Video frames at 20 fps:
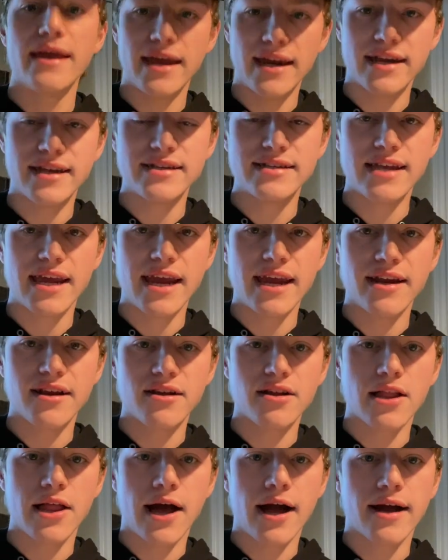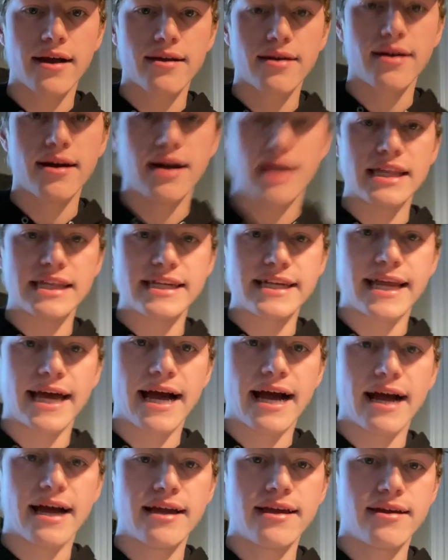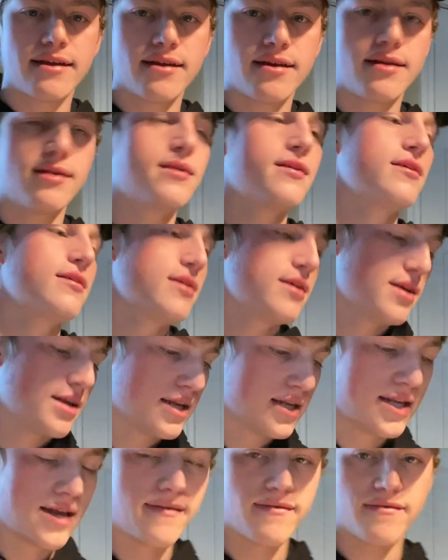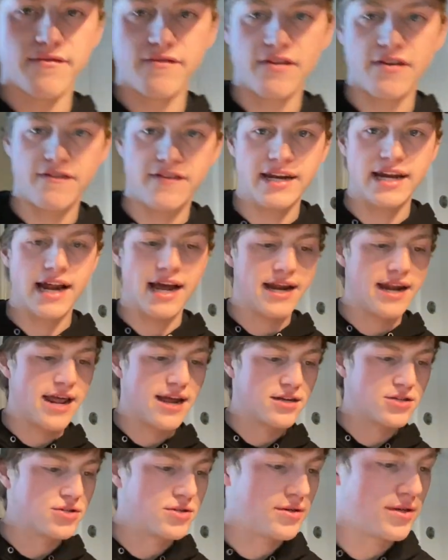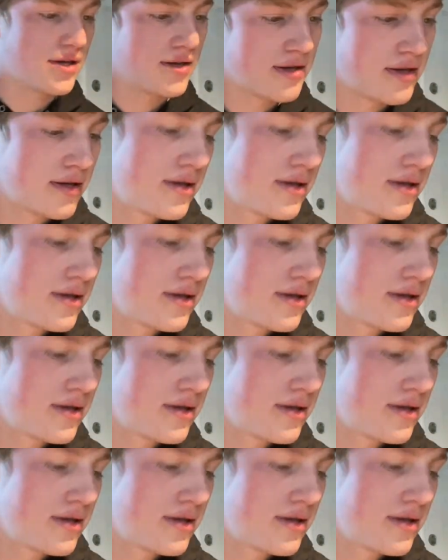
It is 8 o'clock on the dot. 7:59, actually.